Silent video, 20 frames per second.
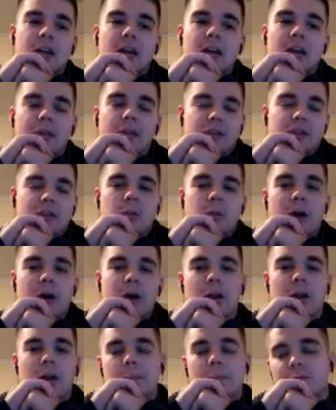they get to the
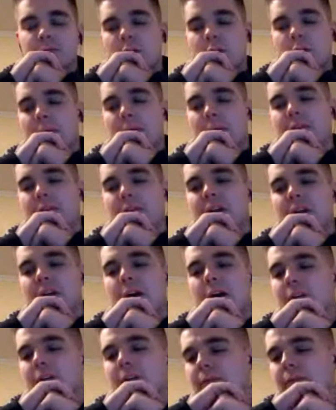bottom, try to bounce
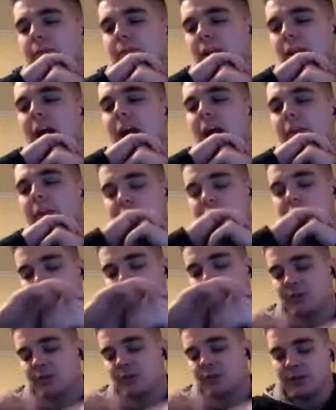out, rely on that stretch
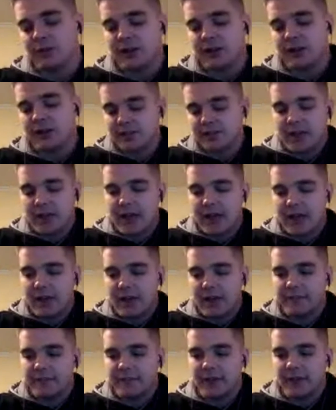reflex,
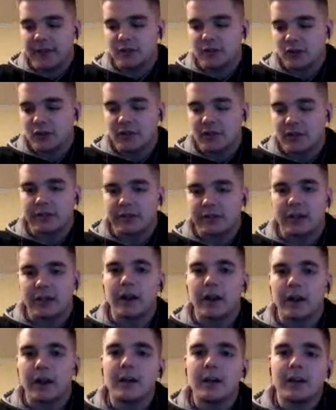and it's just not there.
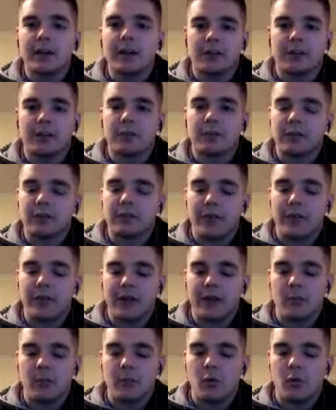Because I think
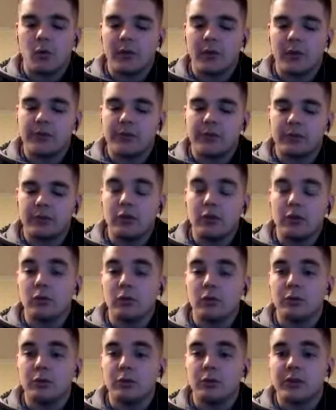once you lose
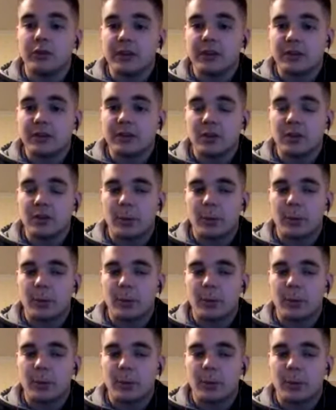the tension in the bottom,
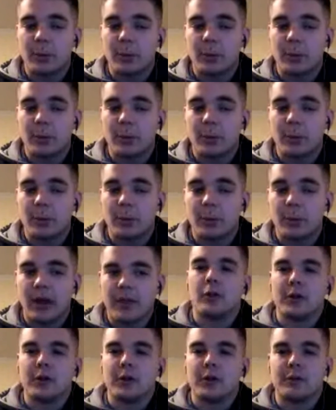
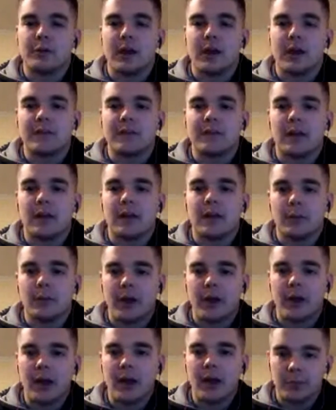recreate that on the way
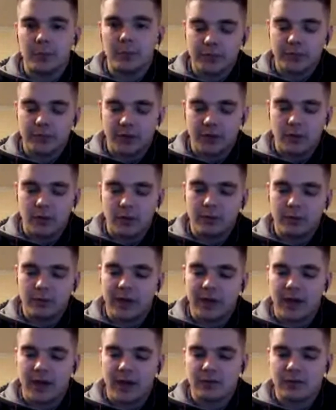up. So it kind of
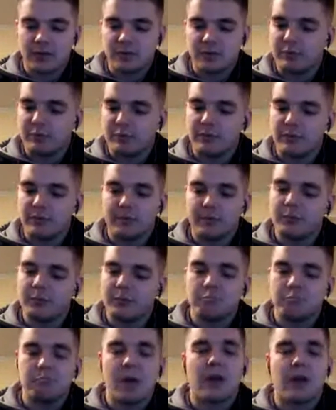just
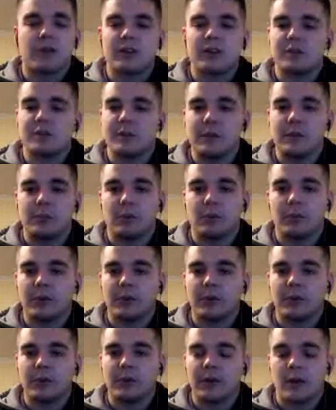buries people when
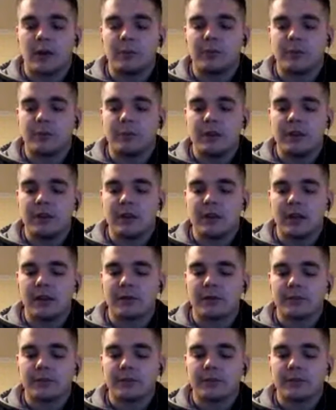it comes to meet day.